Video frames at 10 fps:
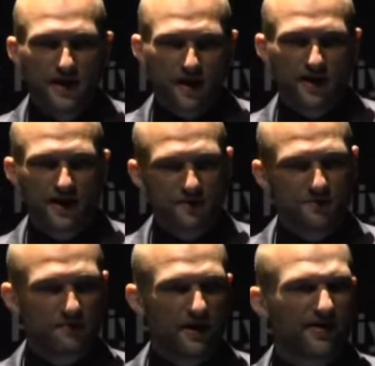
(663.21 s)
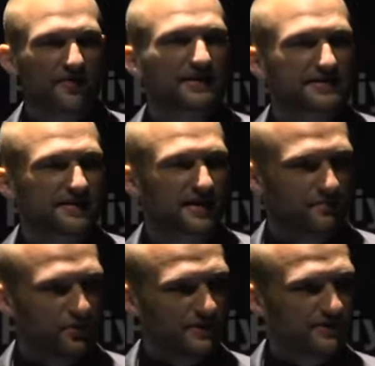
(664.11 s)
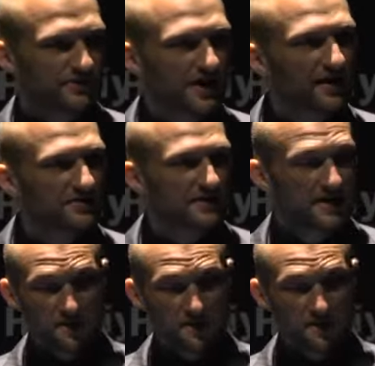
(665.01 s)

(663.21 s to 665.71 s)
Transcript: Al-Qaeda people are arrested and put into jails,